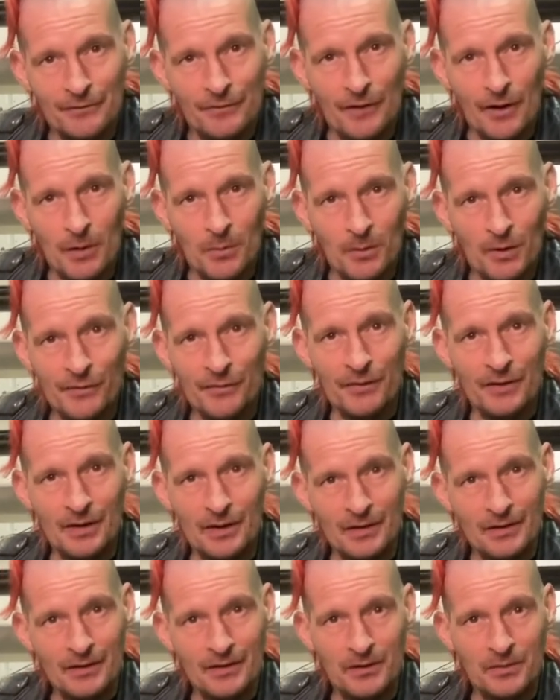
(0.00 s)
farmer
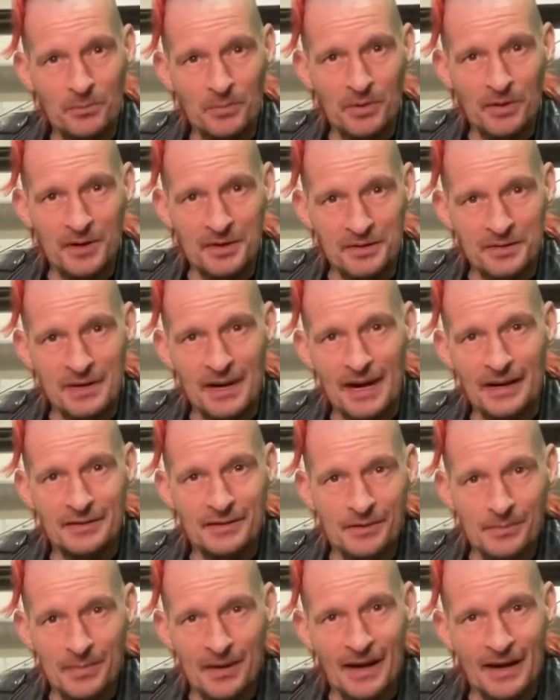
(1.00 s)
field and put a tractor
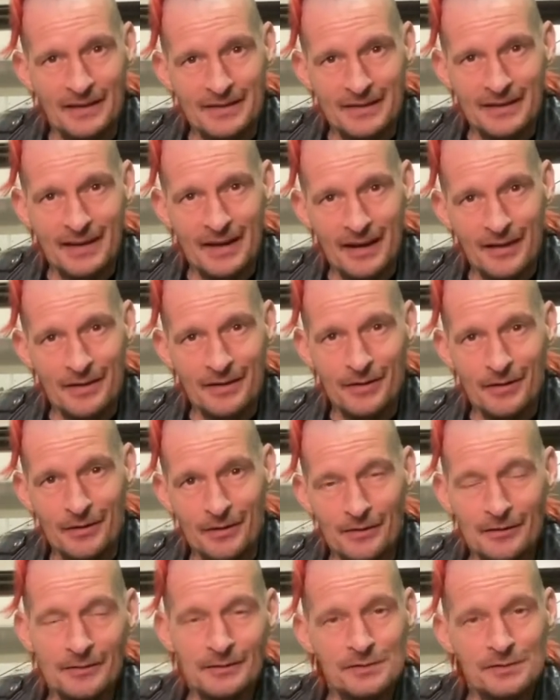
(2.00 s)
back together or